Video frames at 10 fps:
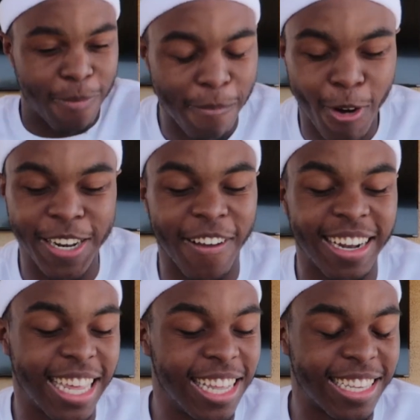my boy
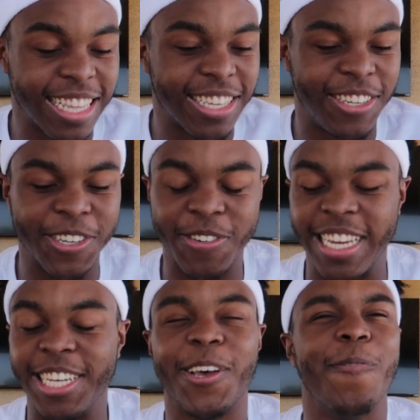Devontae looked at this too,
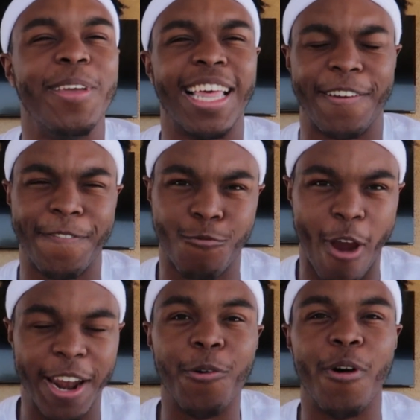and he told me like
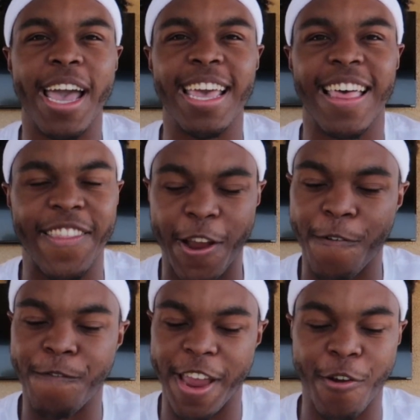right away that they
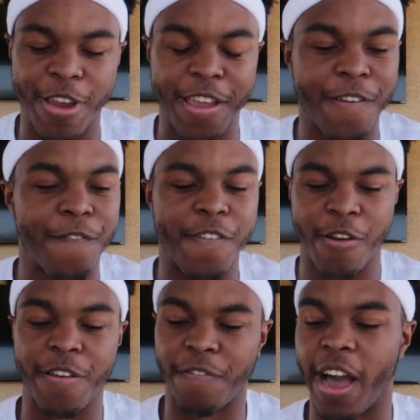are very
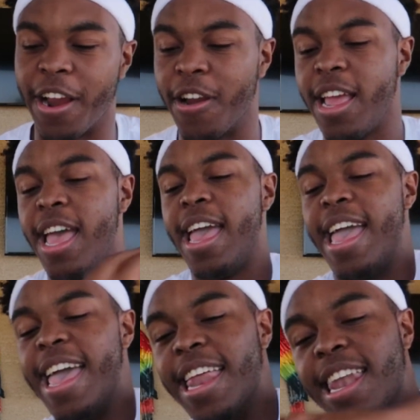fire.
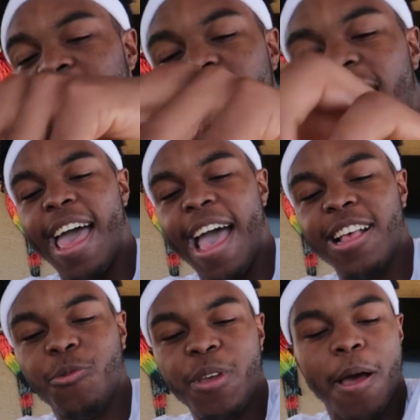And
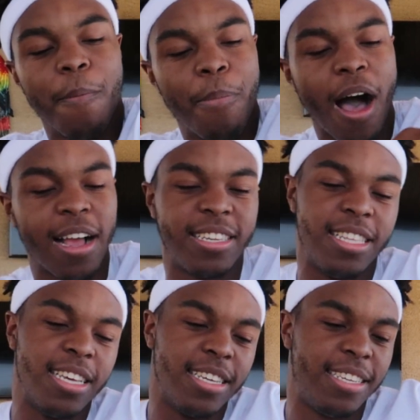as we unbox
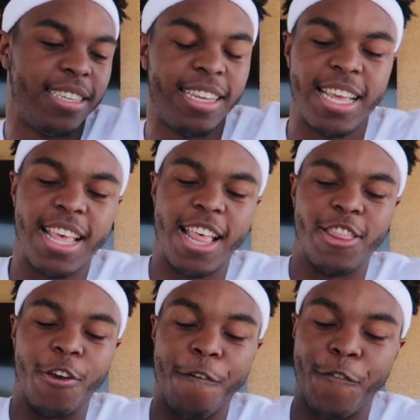this,
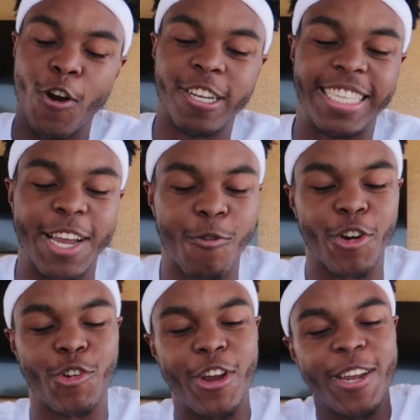the first thing
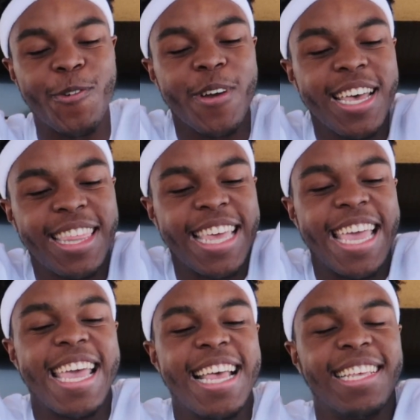we're greeted with
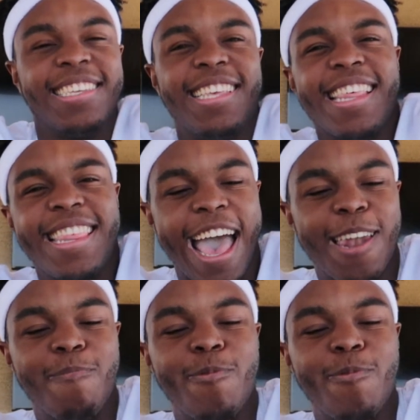is that